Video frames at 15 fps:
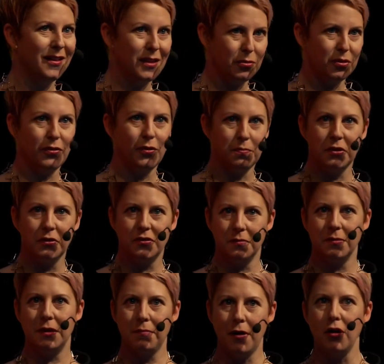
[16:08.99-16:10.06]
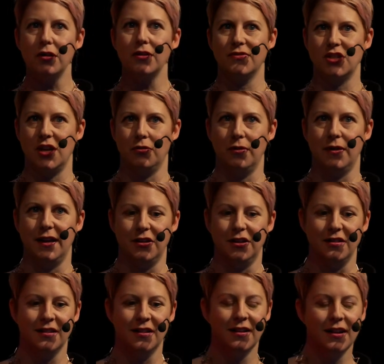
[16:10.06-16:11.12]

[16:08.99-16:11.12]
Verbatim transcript: that were supposed to be a part of Generator.